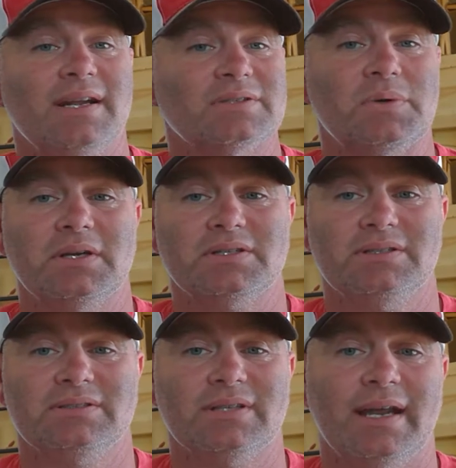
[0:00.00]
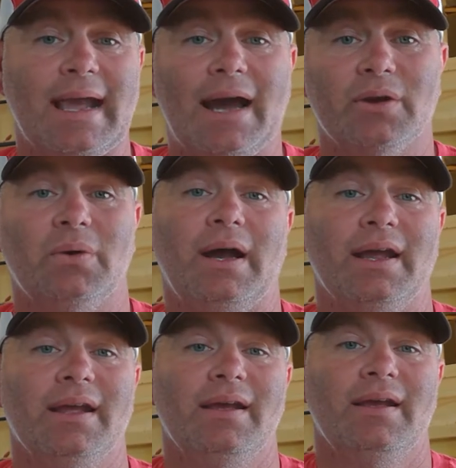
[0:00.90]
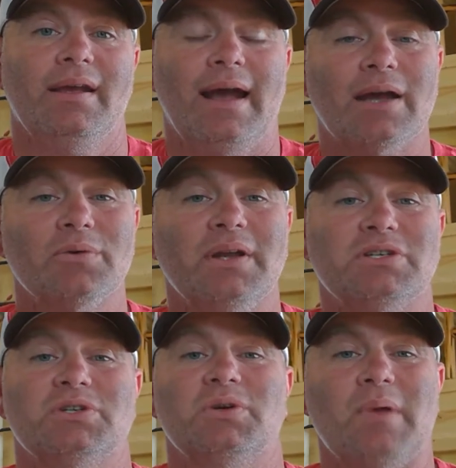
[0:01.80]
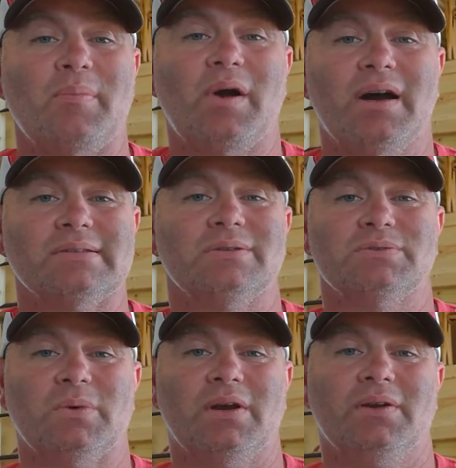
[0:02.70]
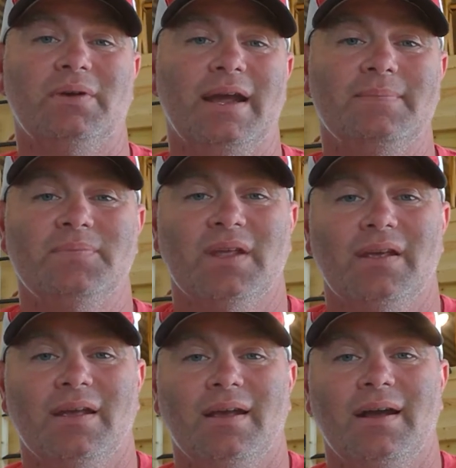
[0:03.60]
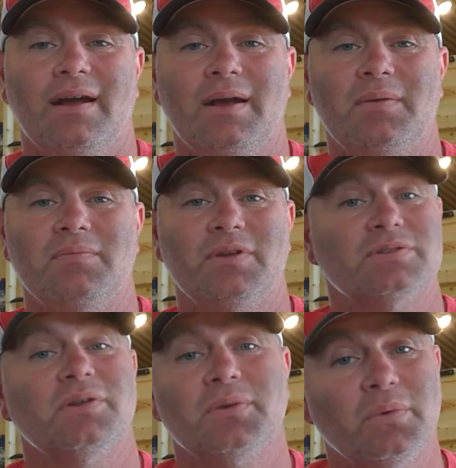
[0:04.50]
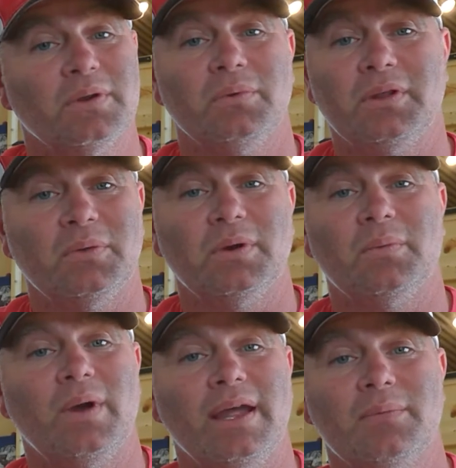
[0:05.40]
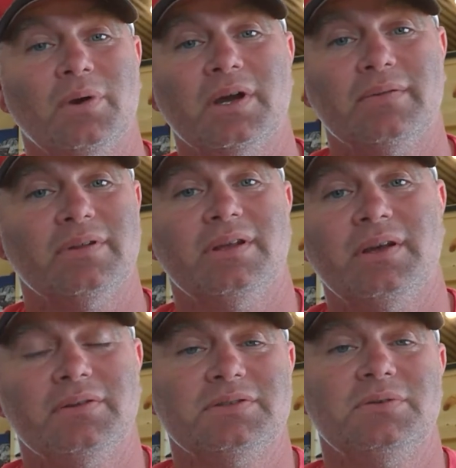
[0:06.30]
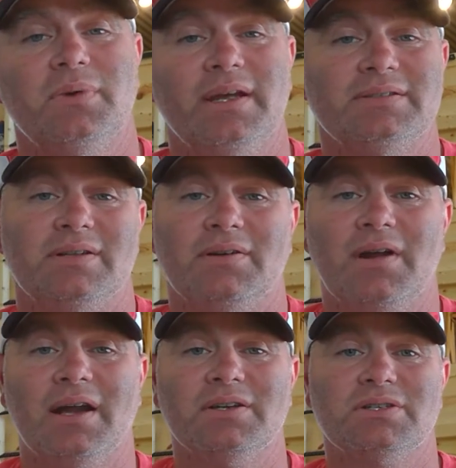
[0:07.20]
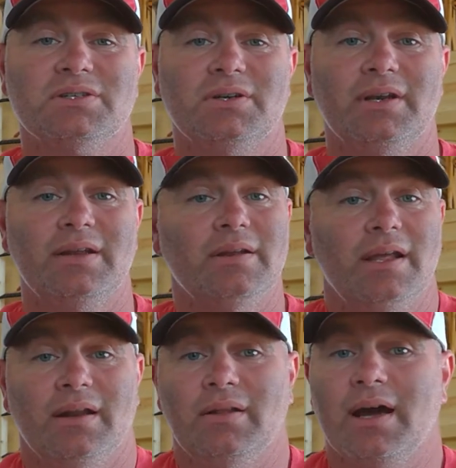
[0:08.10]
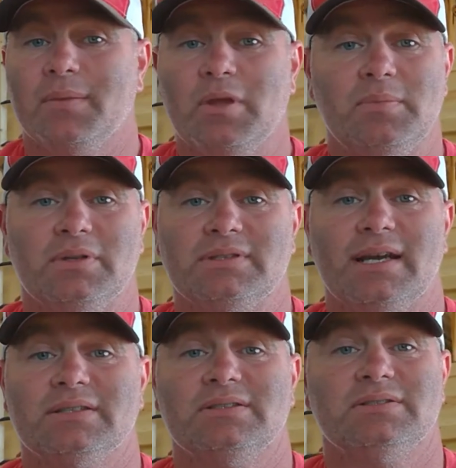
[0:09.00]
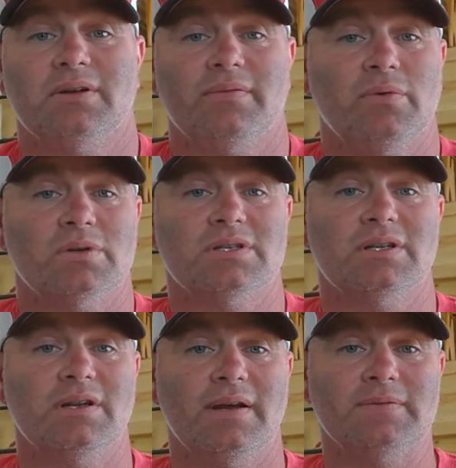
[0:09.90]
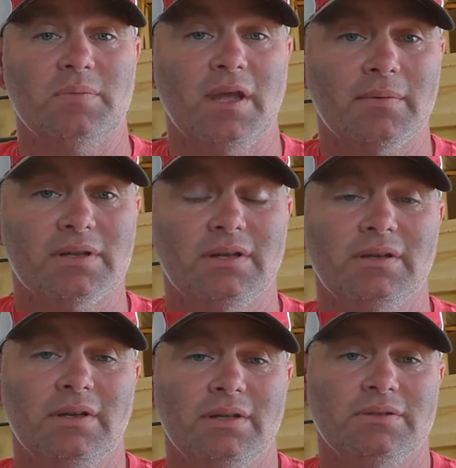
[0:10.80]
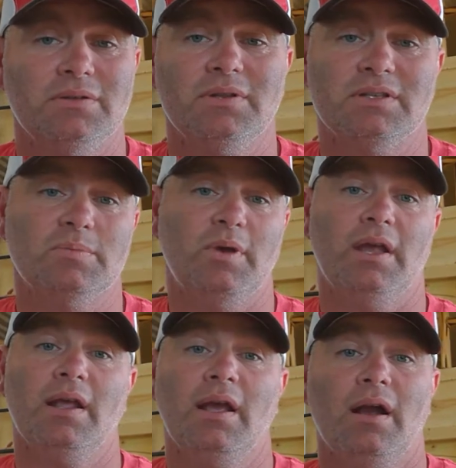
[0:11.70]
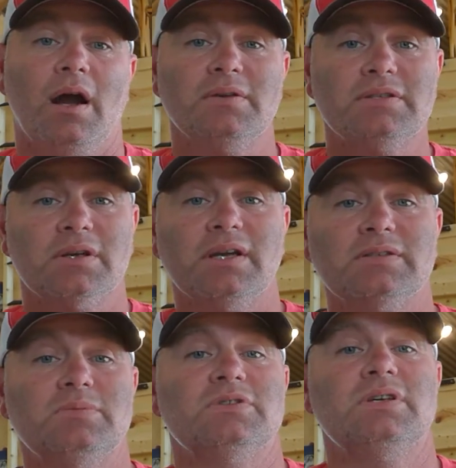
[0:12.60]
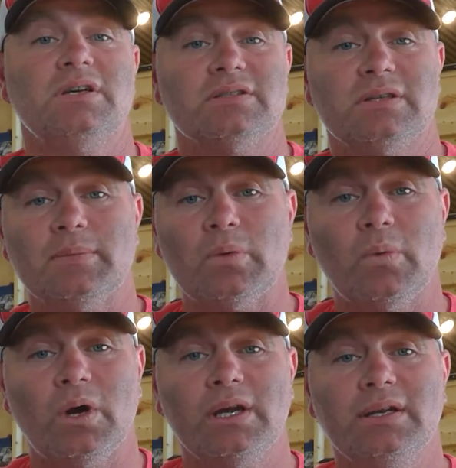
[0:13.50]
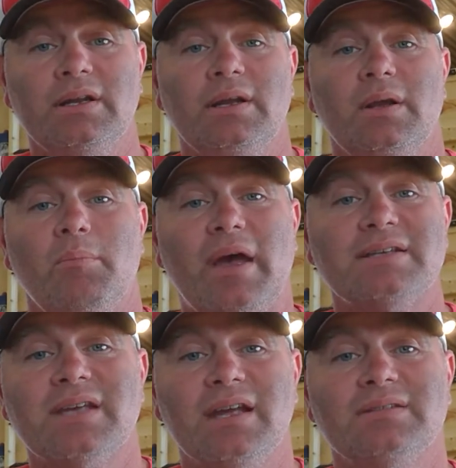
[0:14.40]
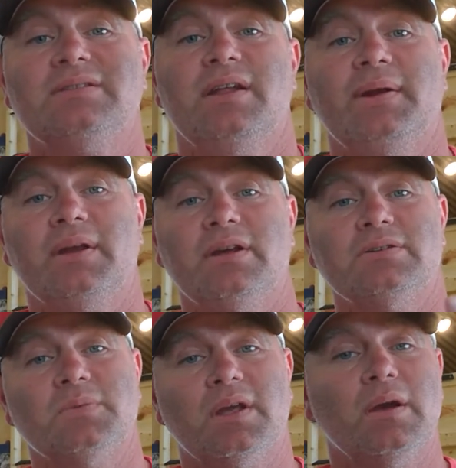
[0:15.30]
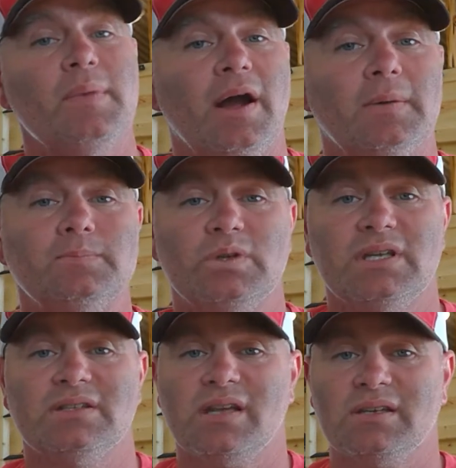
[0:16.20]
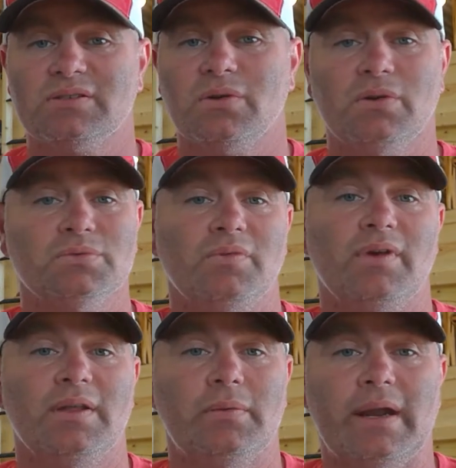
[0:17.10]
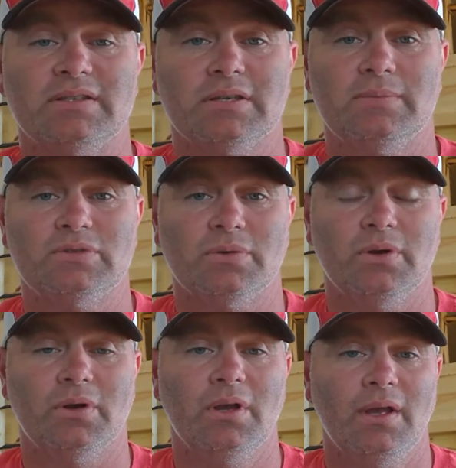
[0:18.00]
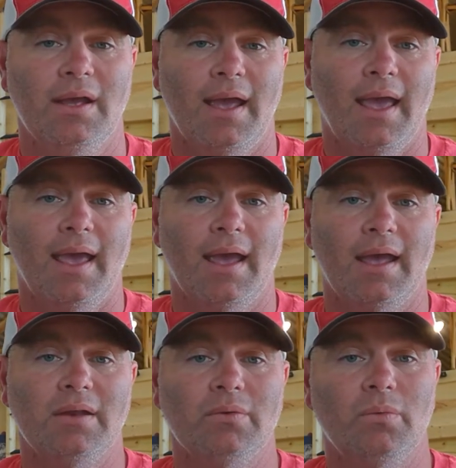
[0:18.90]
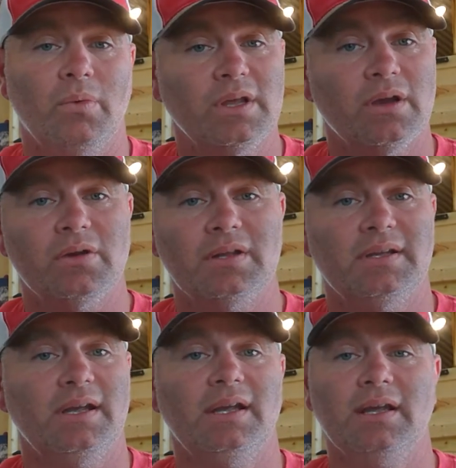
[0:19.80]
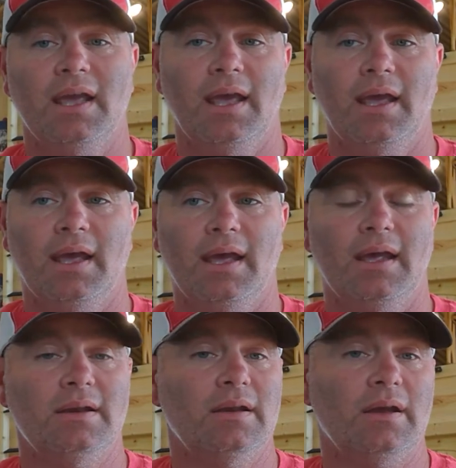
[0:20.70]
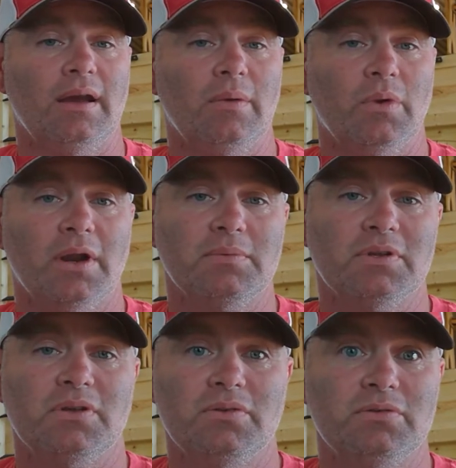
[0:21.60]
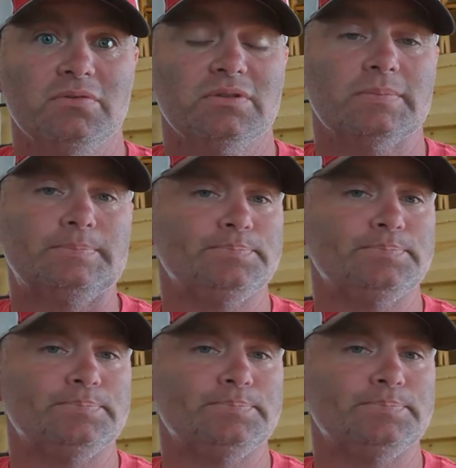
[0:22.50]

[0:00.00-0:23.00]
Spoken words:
next question, is like, how do I ensure my pond holds water, right? There's only really one way, and we'll cover the other 2 ways that are not insured. And a lot of people in Texas are fortunate enough to be able to do this. But I always tell customers this: number one, best case scenario is we come out, we dig test holes, we find the right subsoil, and we go to dig, and we're able to use